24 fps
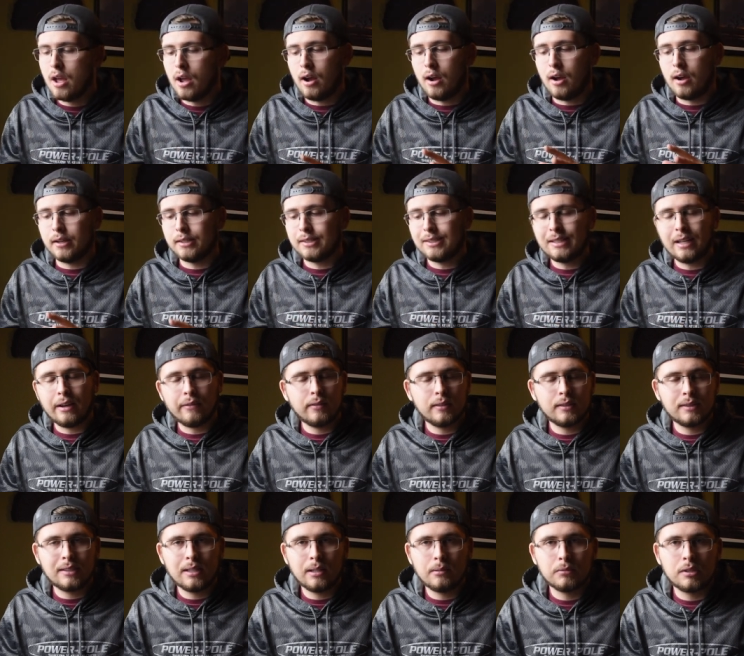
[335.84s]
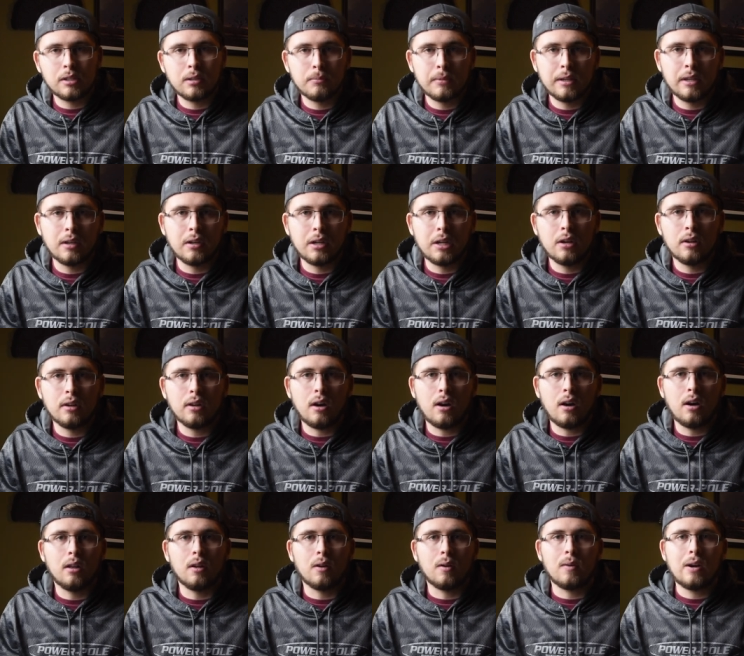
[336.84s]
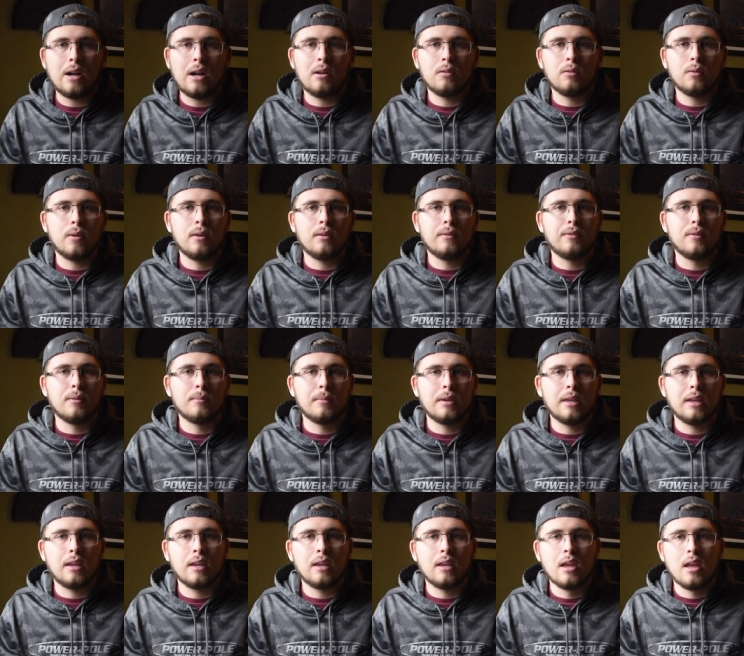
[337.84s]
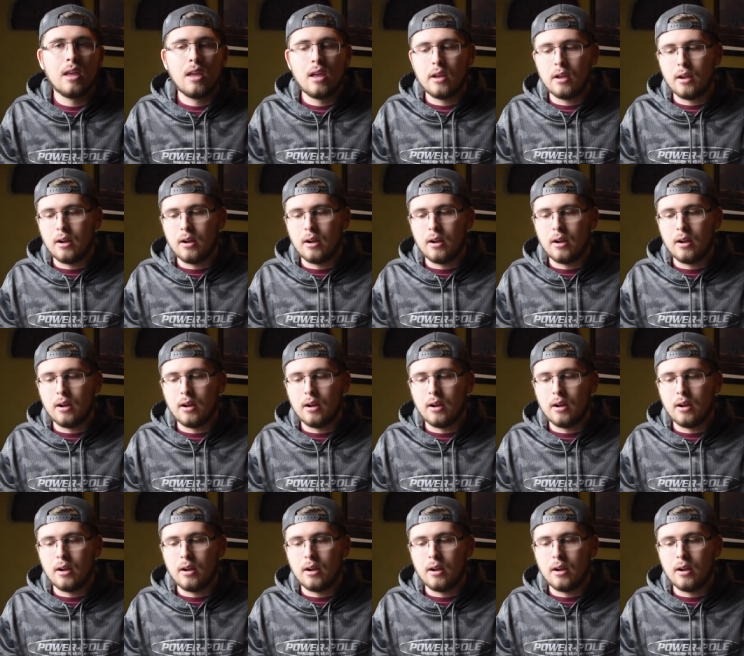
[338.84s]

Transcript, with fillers: Uh, seven seems to be a good all-around one for me.